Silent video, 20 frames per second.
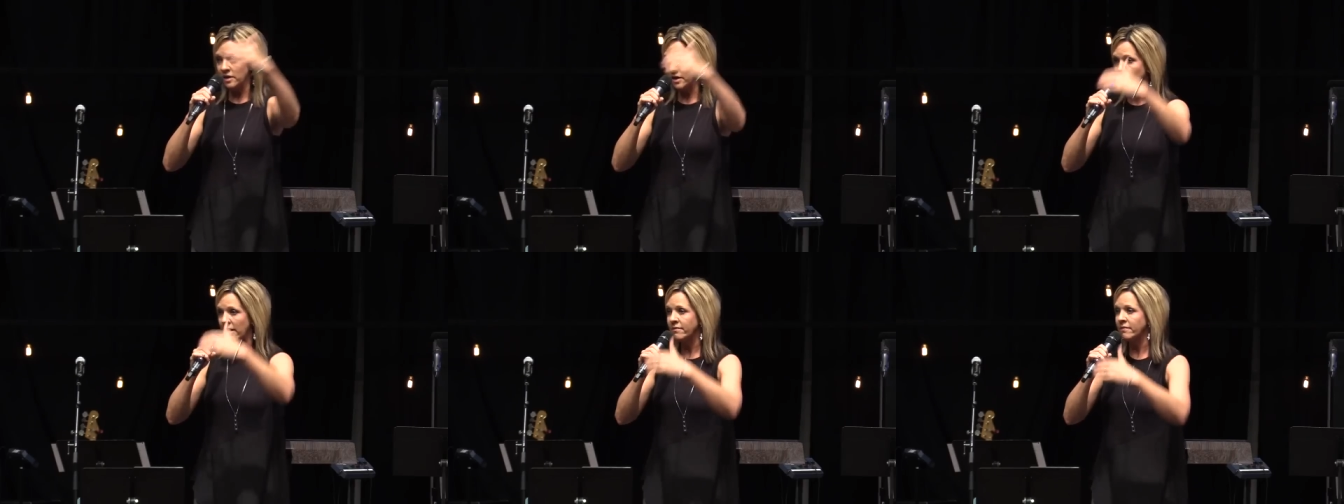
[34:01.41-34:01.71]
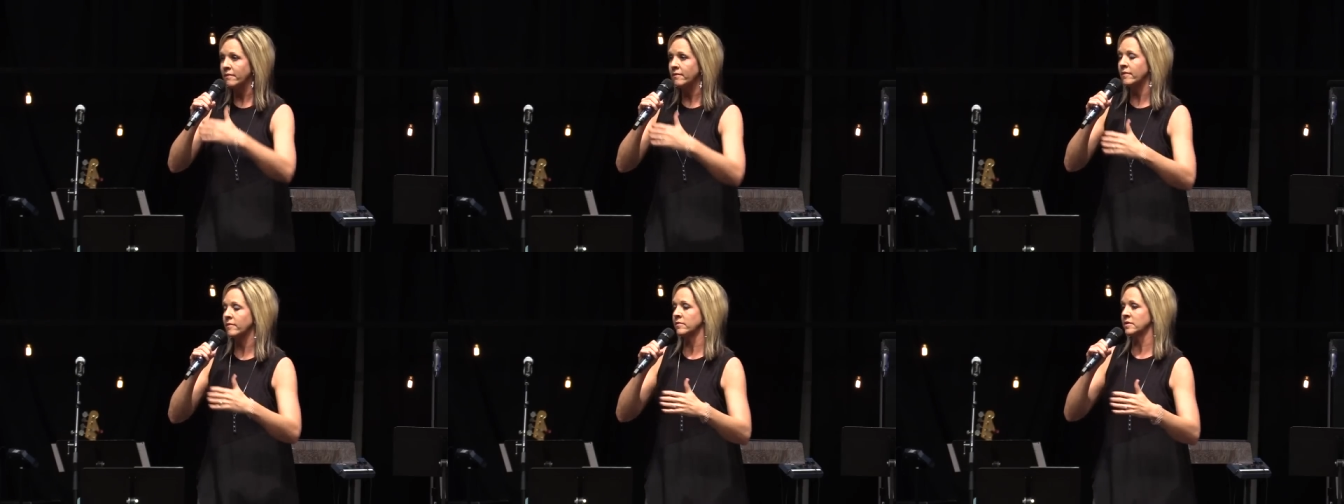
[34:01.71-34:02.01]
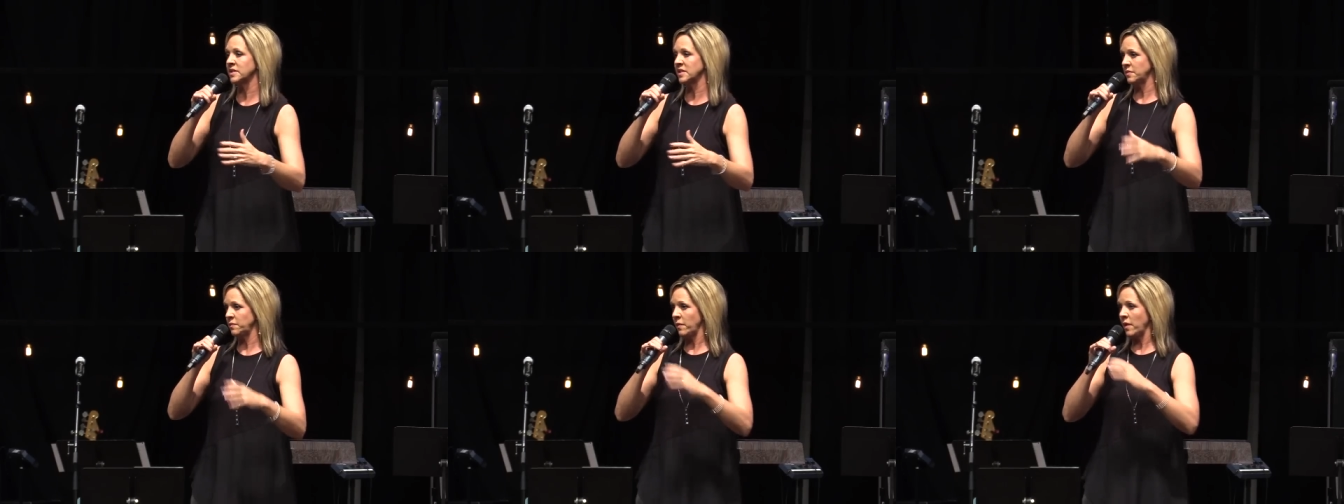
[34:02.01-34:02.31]
enough of a
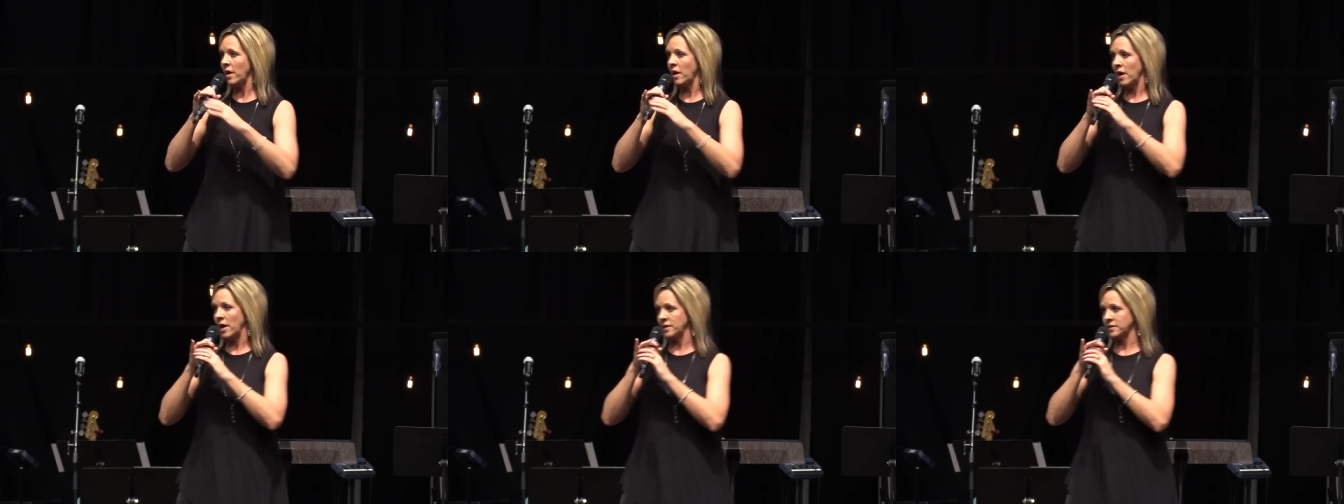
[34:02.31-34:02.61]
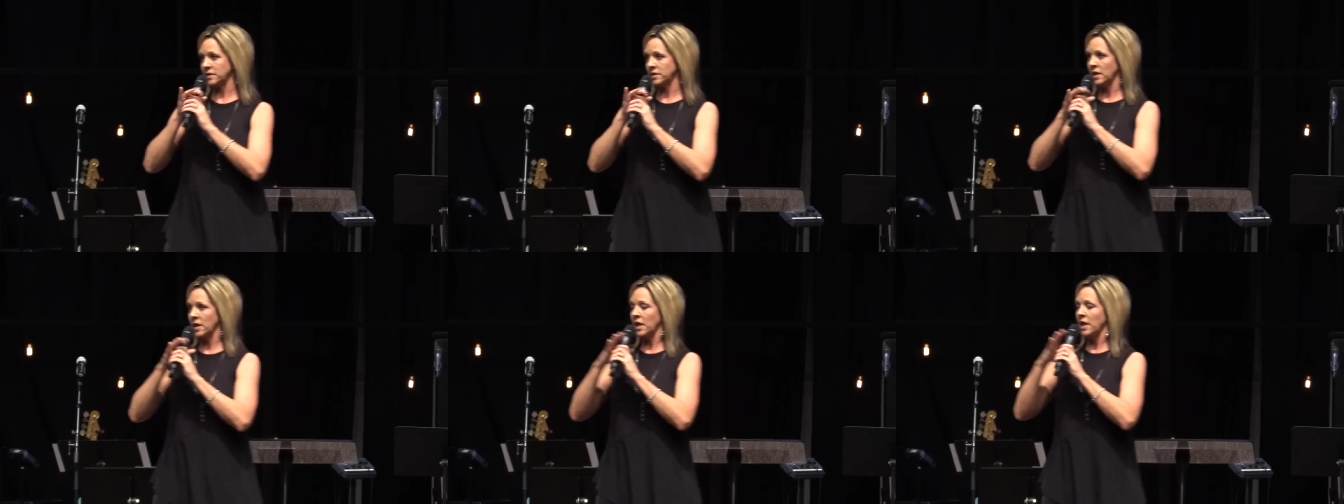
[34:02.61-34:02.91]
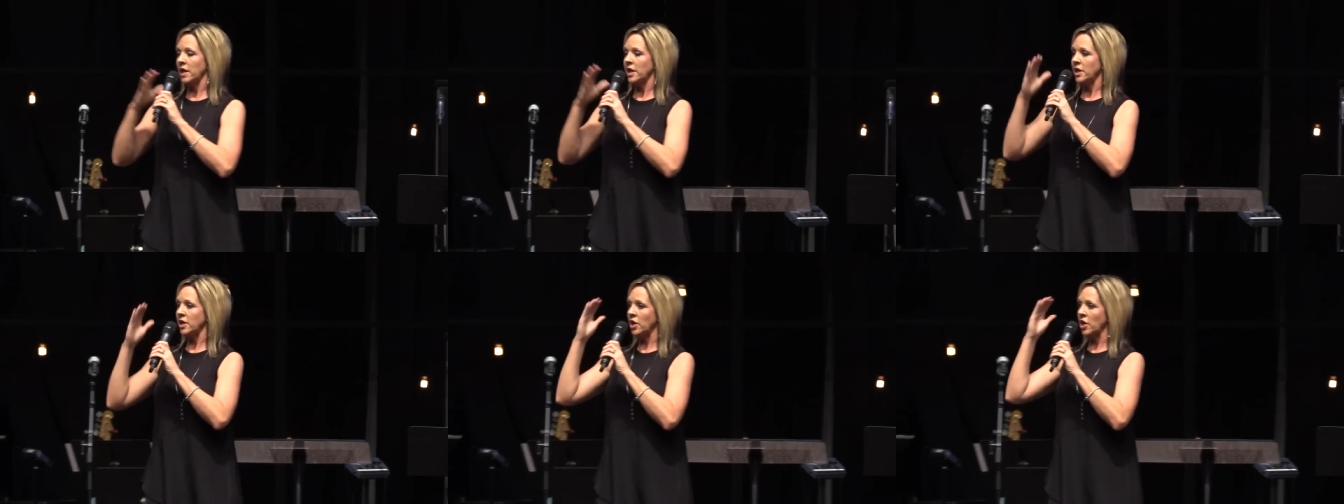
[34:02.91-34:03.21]
response,
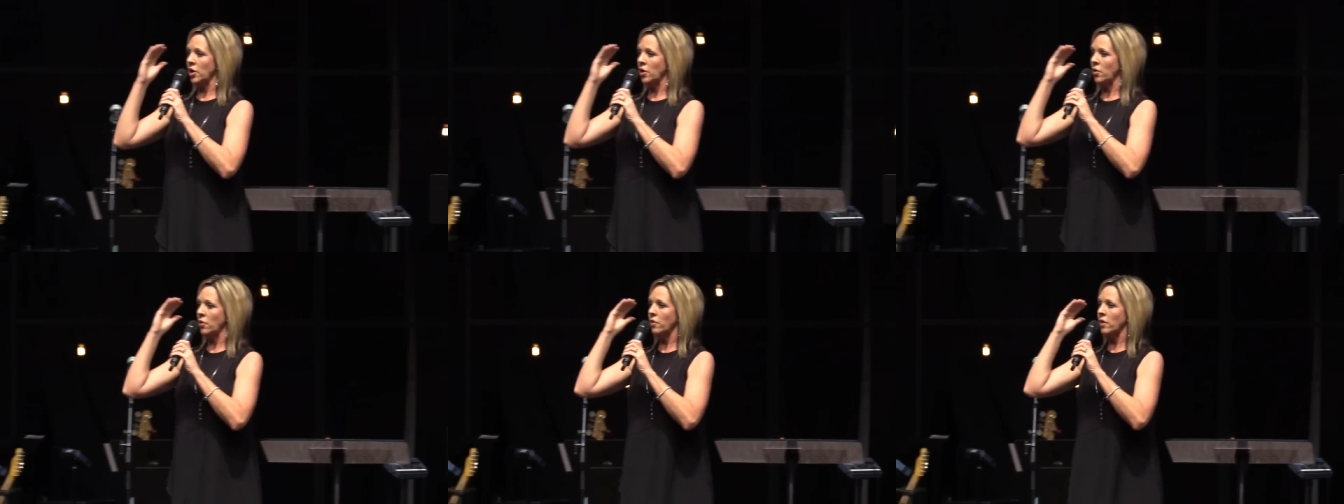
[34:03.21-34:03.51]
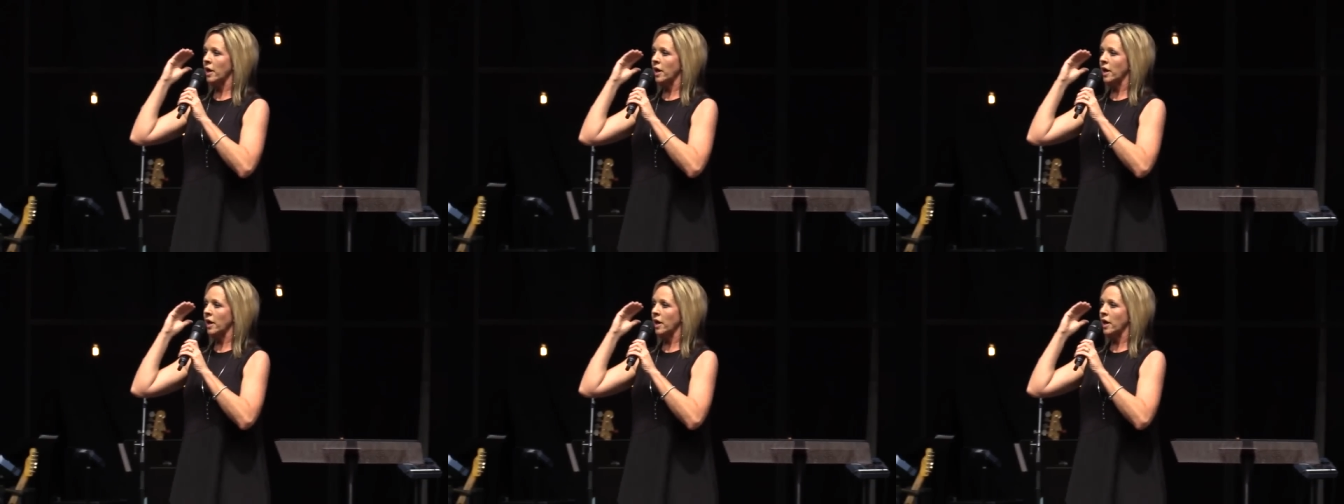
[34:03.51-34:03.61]
you know,